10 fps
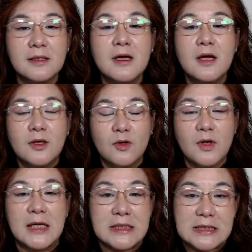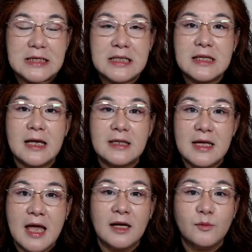you can see that the
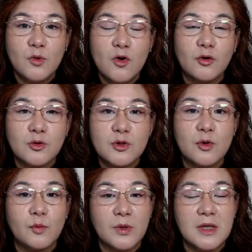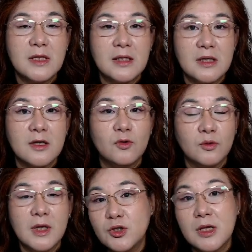animal horoscope within the year
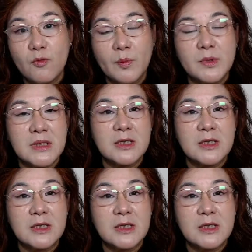only represents